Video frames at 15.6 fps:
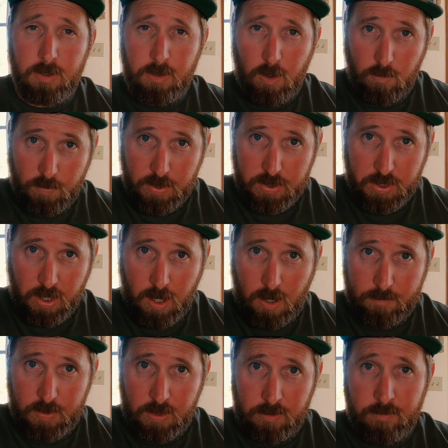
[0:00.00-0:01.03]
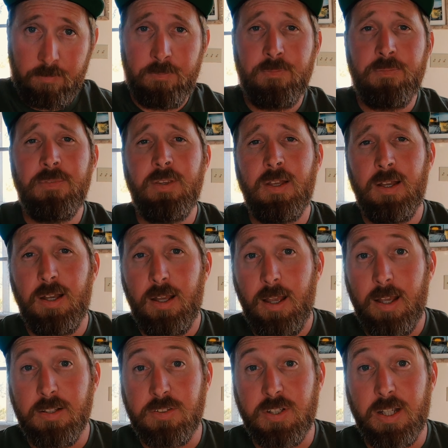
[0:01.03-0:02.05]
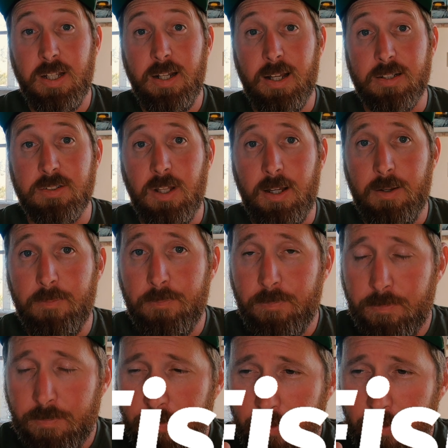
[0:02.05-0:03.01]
Go fishing often, and see you next time.